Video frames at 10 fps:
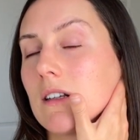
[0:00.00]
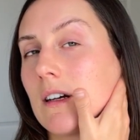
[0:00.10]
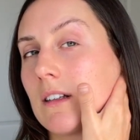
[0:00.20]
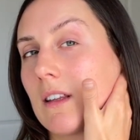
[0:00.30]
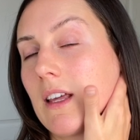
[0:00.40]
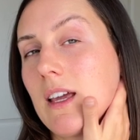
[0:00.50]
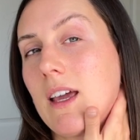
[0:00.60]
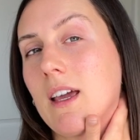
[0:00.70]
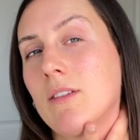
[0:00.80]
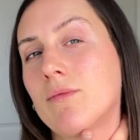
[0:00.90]
under the
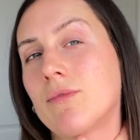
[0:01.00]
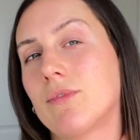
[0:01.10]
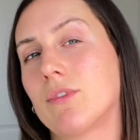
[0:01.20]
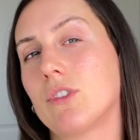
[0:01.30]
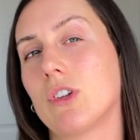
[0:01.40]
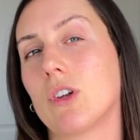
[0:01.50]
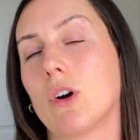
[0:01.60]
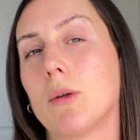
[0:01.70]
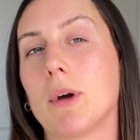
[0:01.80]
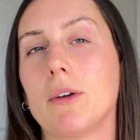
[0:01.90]
ear, to the
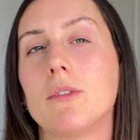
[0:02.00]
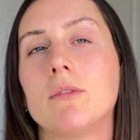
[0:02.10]
collarbone.